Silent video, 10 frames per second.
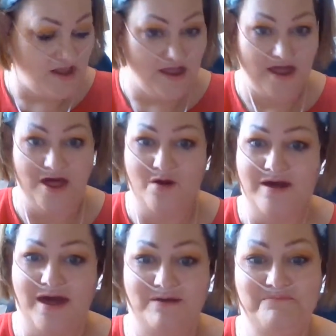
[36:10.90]
Okay,
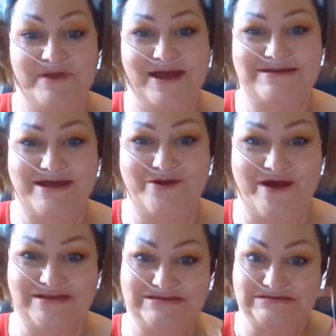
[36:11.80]
but I
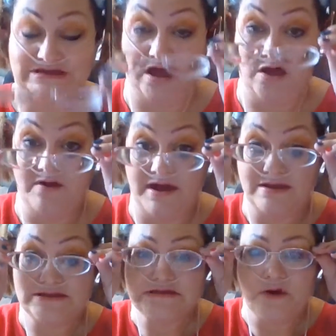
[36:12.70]
digress. Alright,
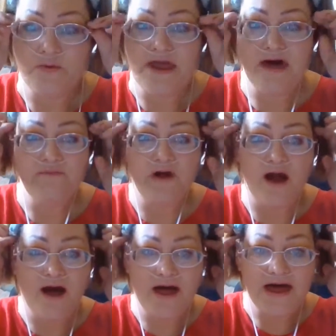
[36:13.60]
so we have our
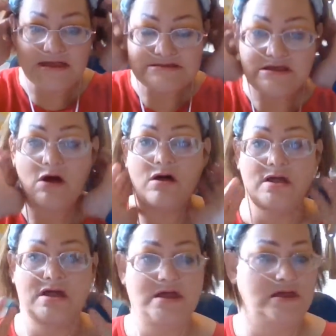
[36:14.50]
eyes
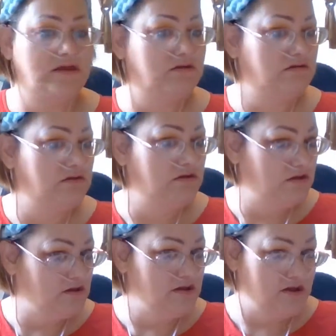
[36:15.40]
on.
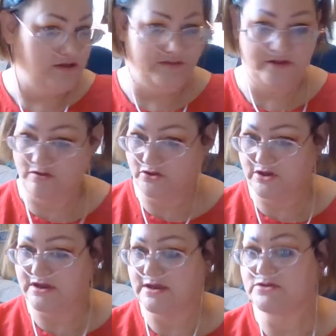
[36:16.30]
They're looking
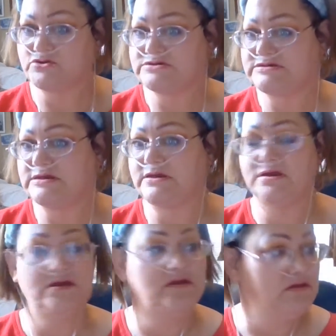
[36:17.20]

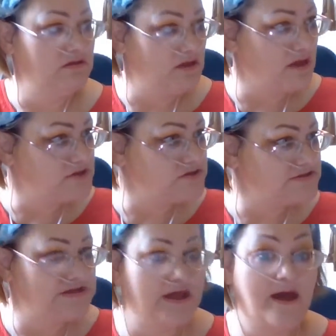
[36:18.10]
interesting, I should
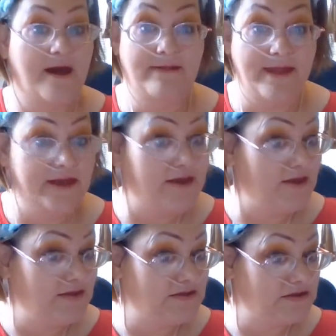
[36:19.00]
say. I like it.
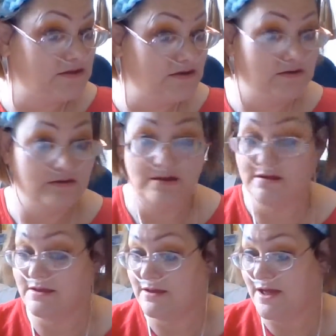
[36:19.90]

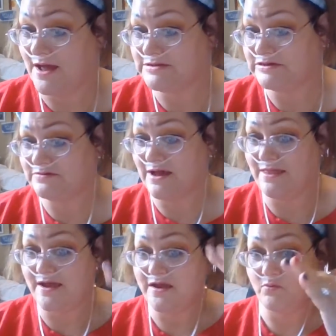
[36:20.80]
I do. I like
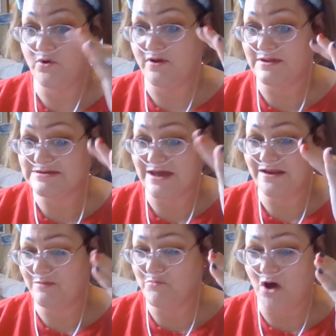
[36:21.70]
it where it's kind of
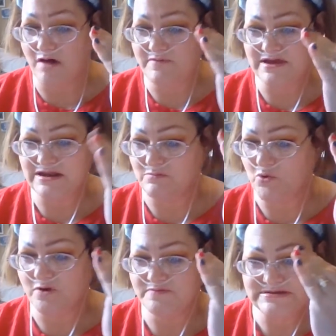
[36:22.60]
mauvey and it
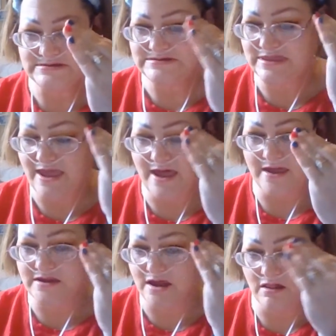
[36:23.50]
morphs into that
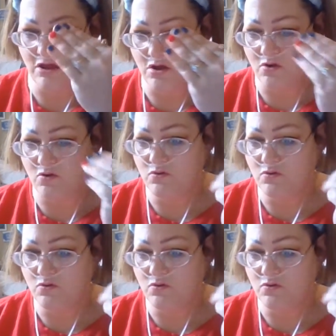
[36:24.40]
yellow.